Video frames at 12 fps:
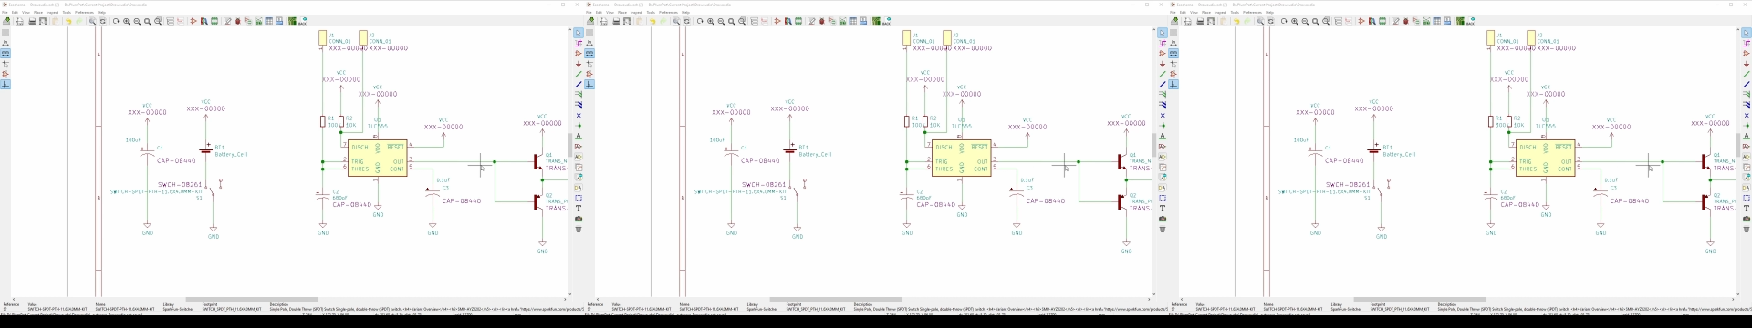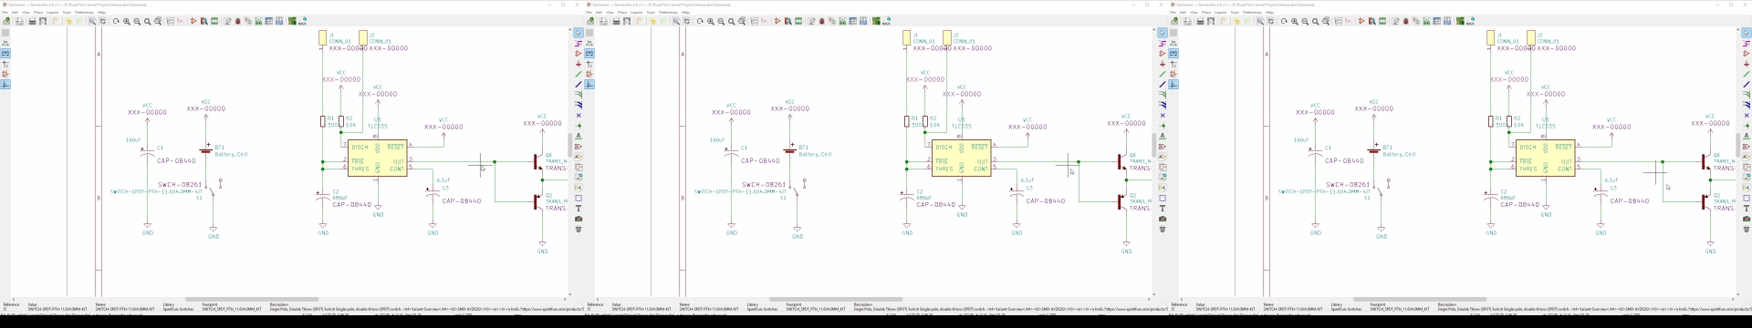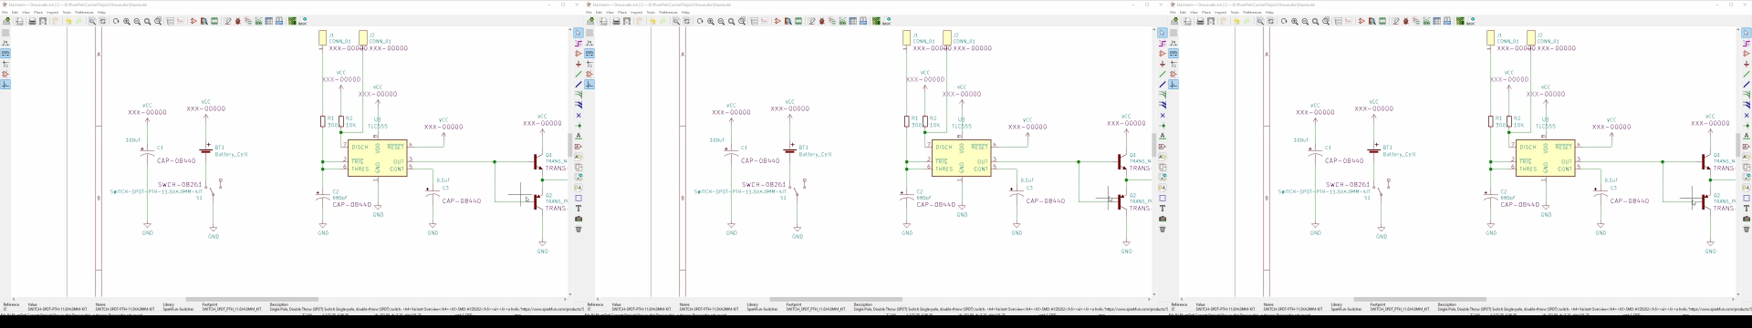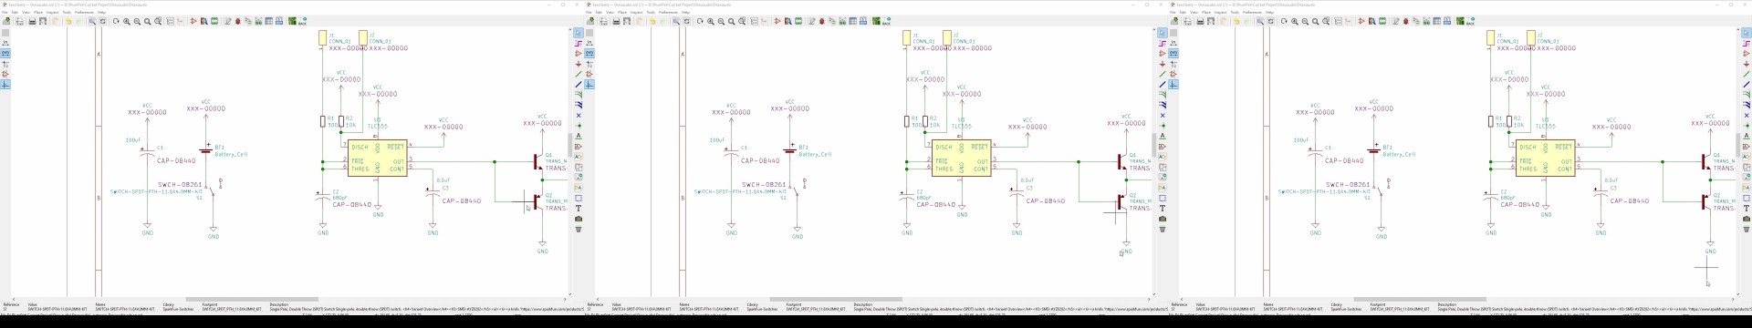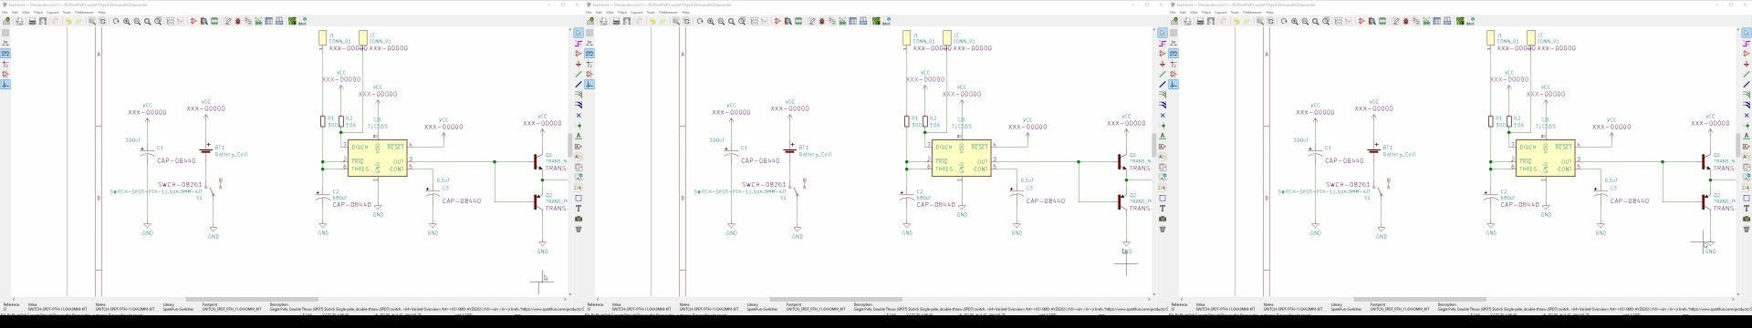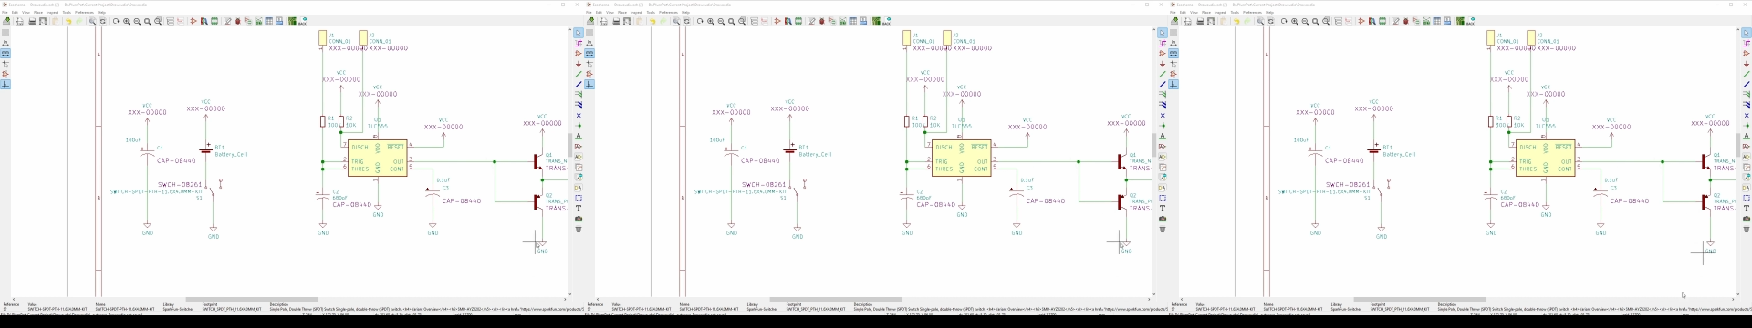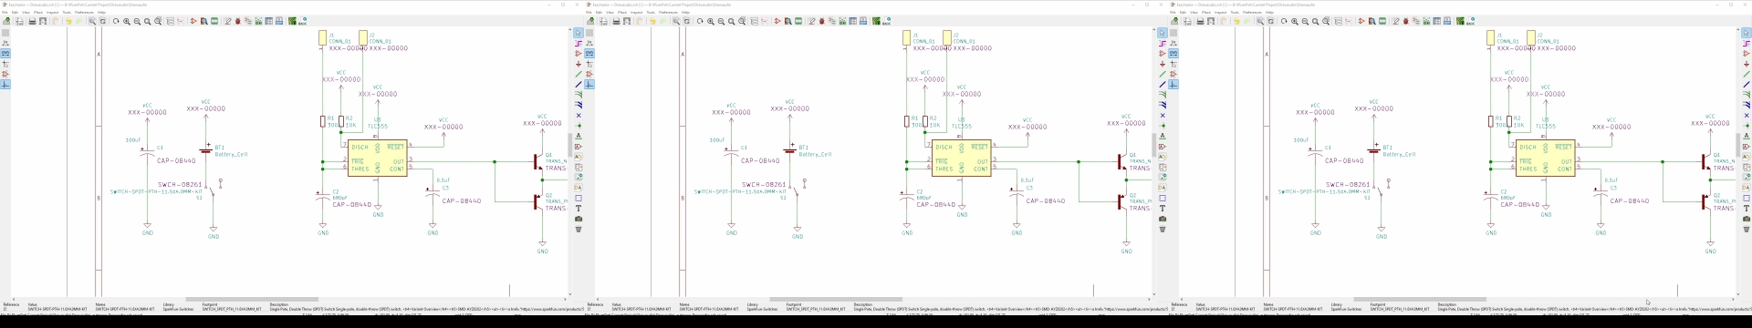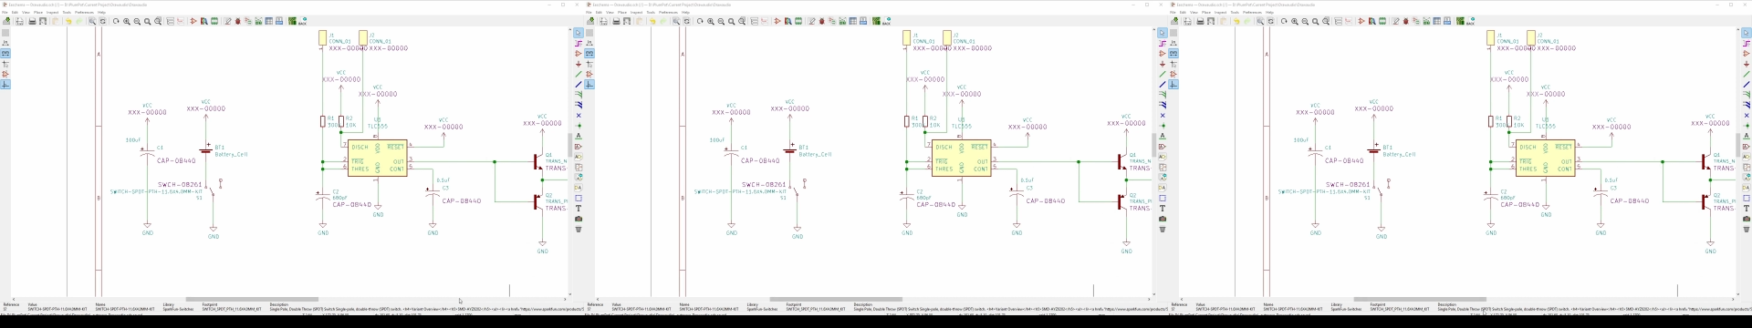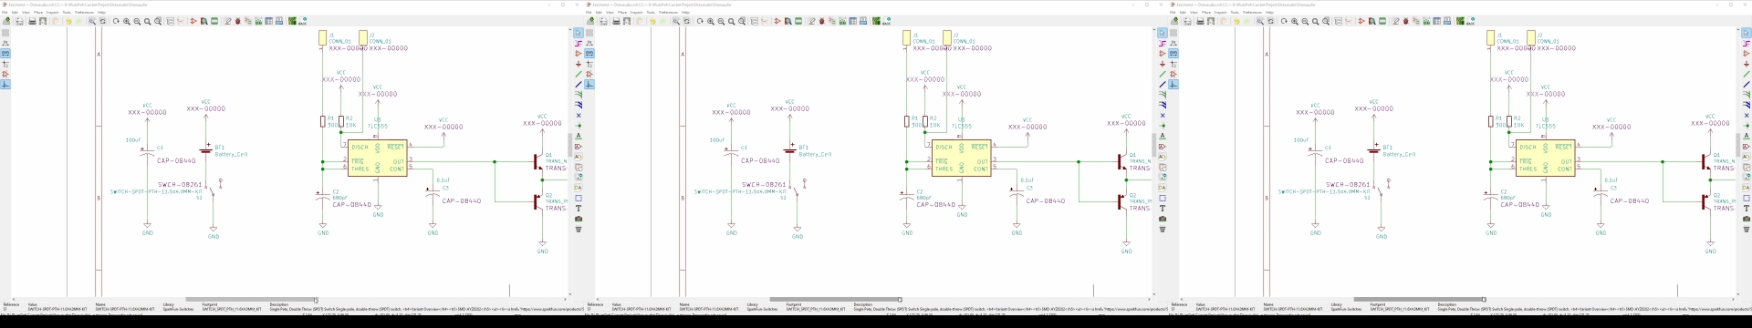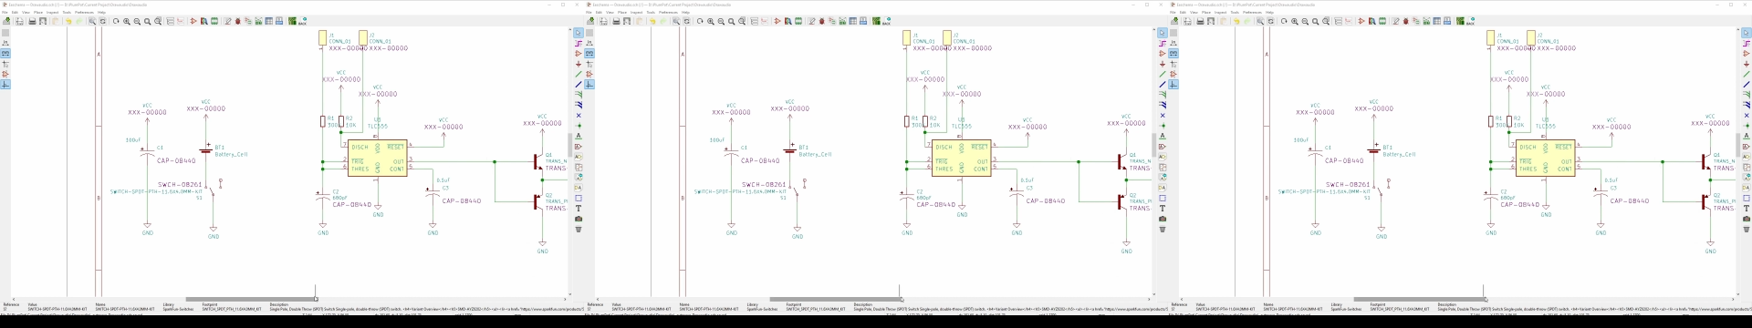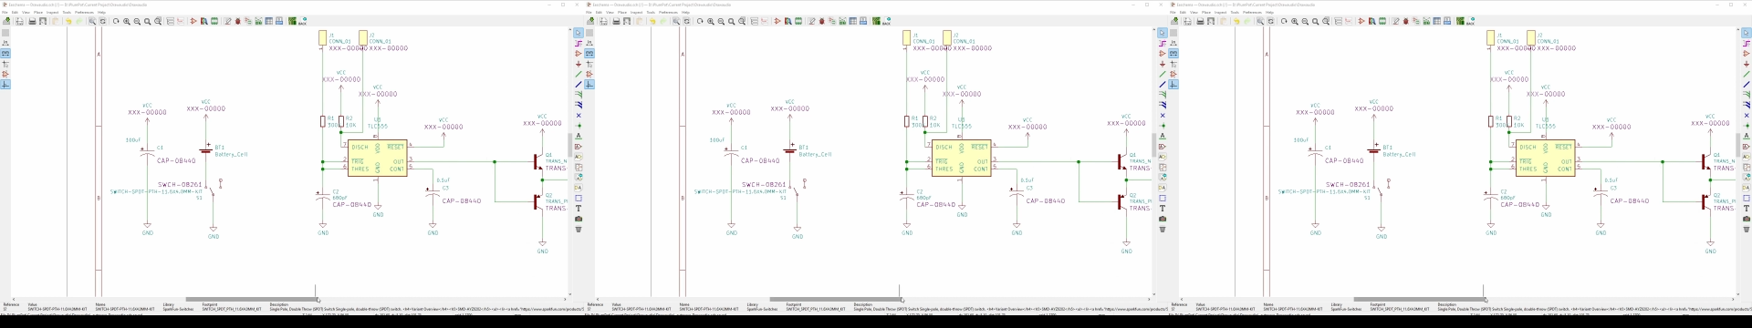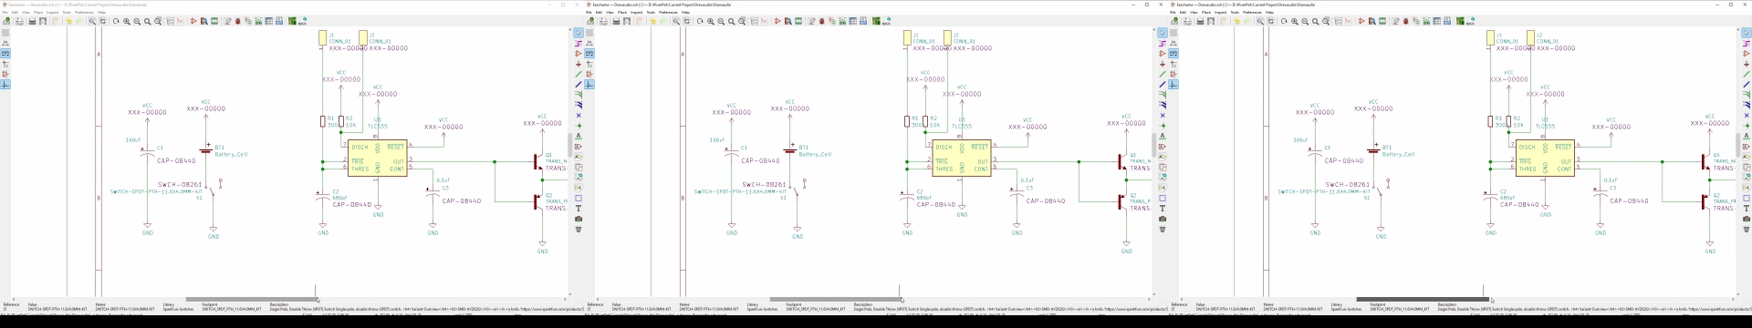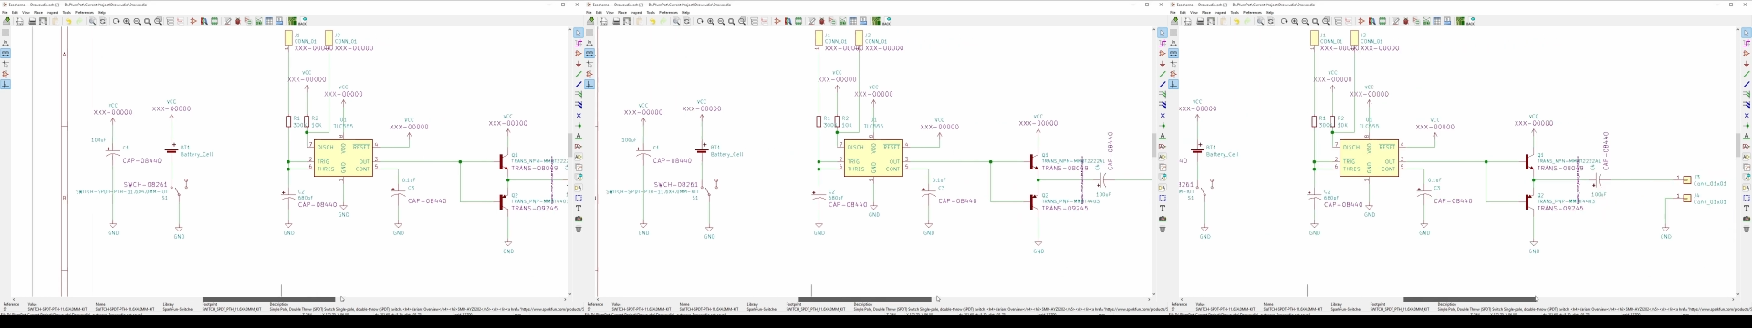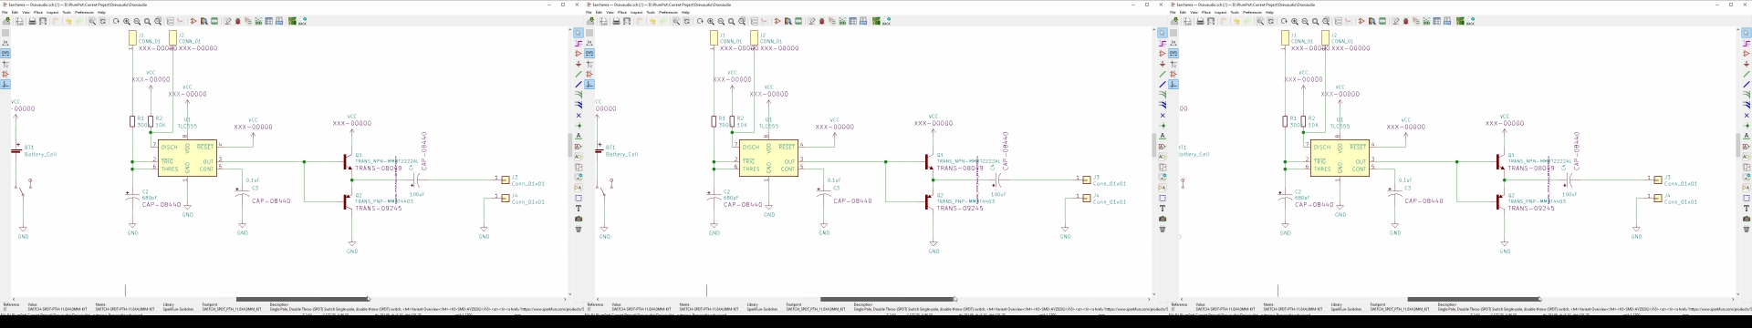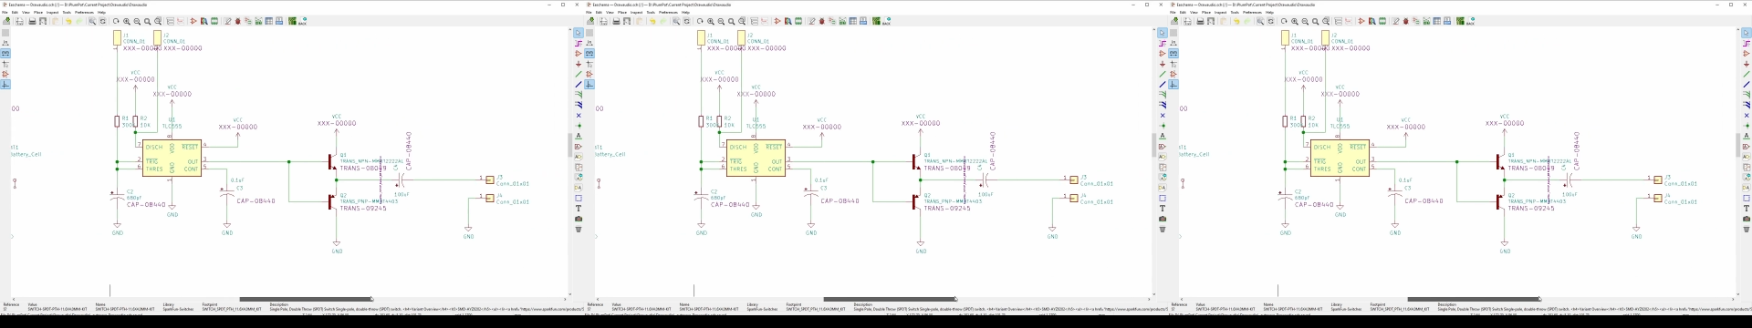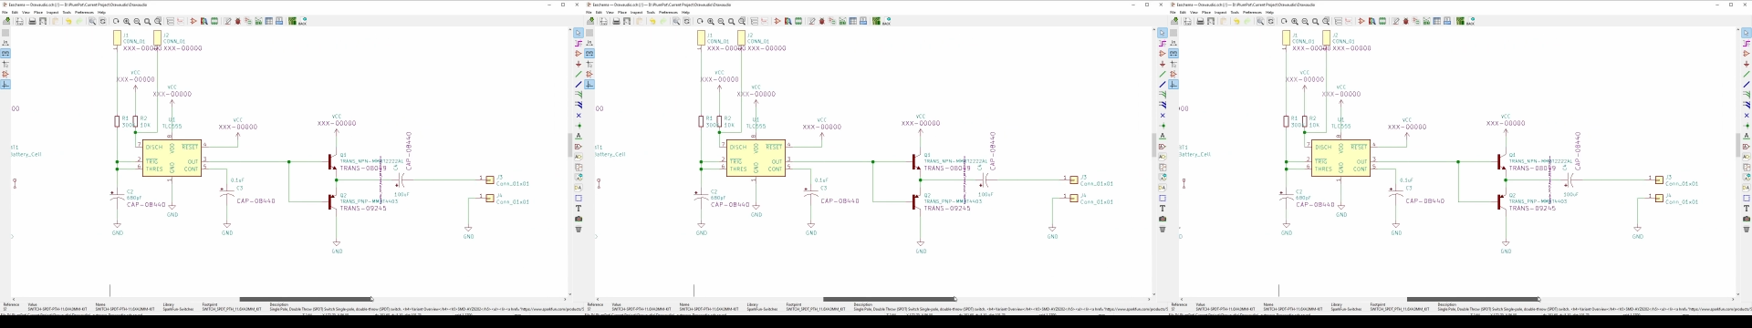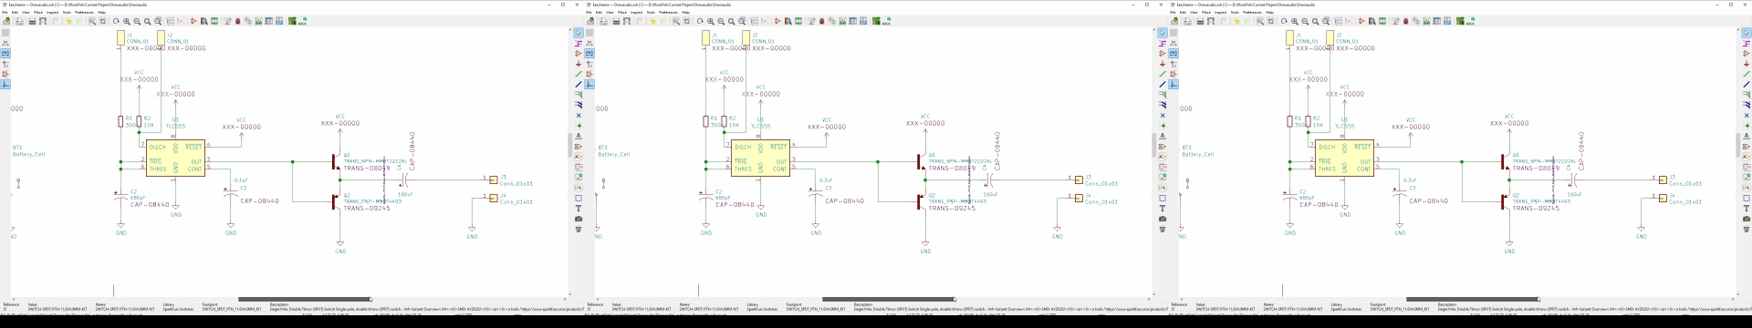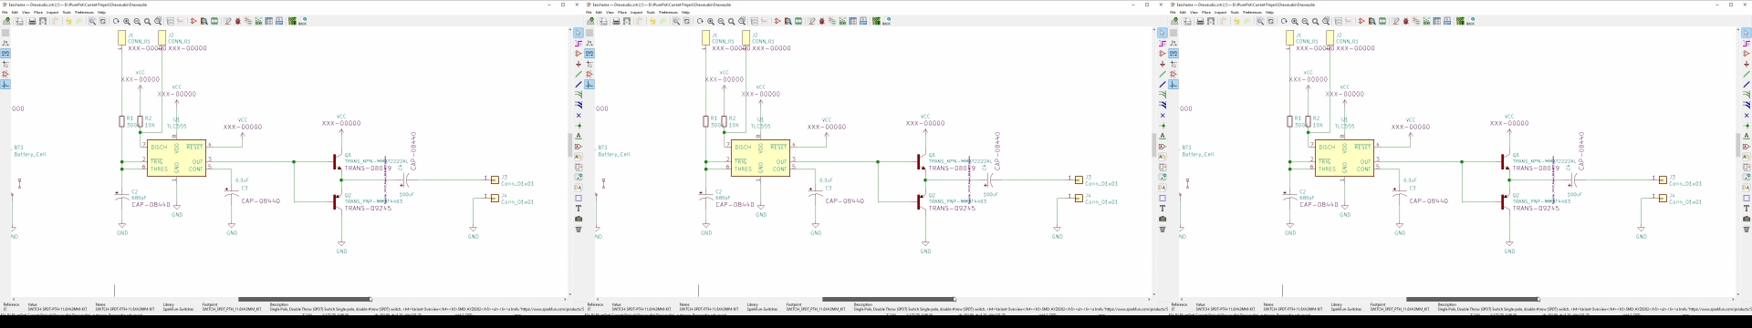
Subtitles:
No face is visible, so there are no lips to read.